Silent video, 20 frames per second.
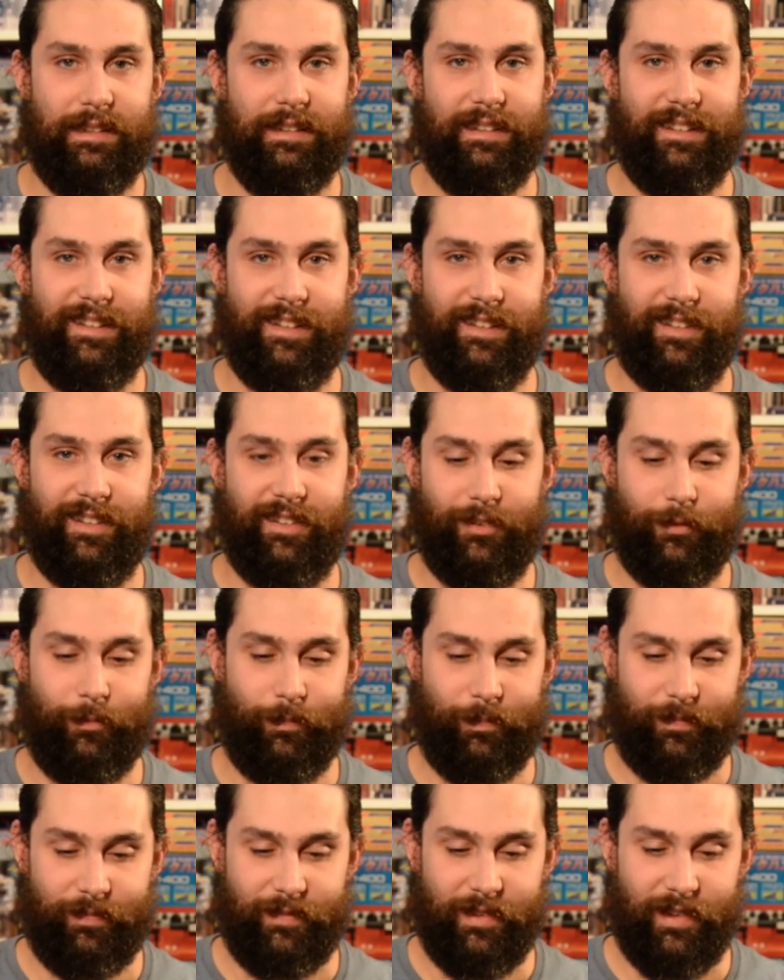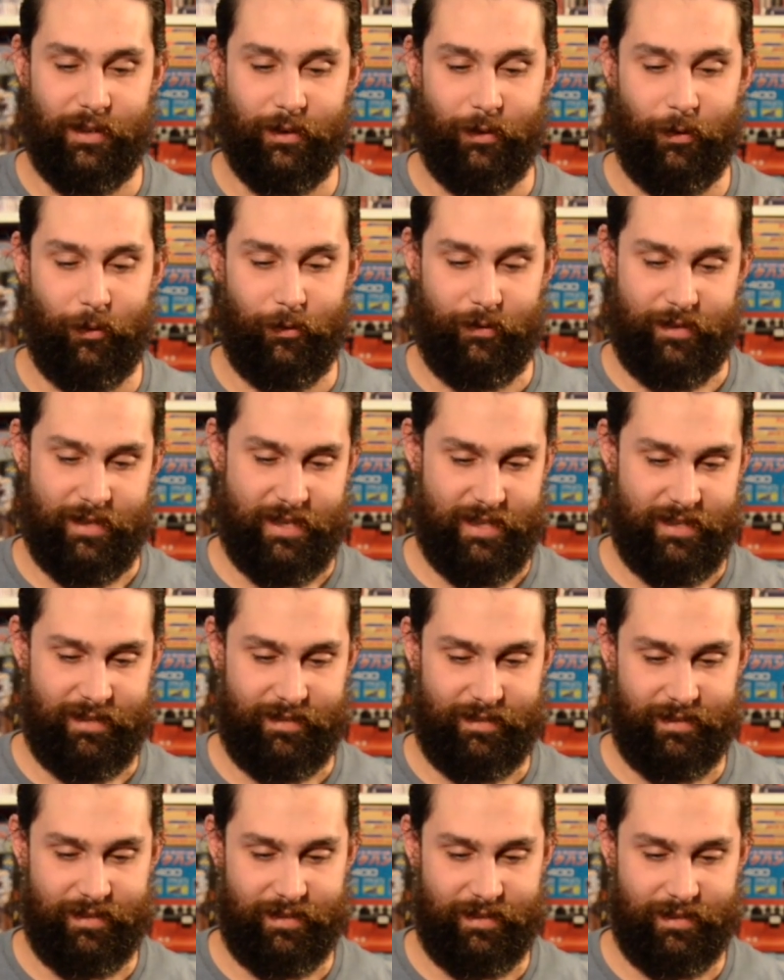You know, the good old
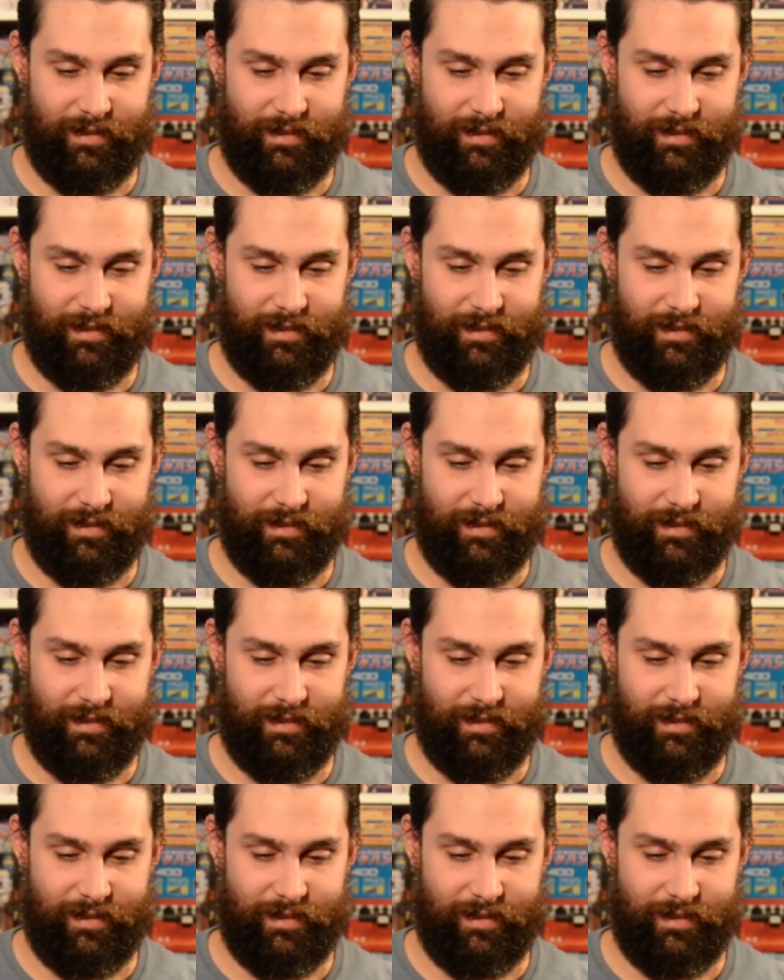days.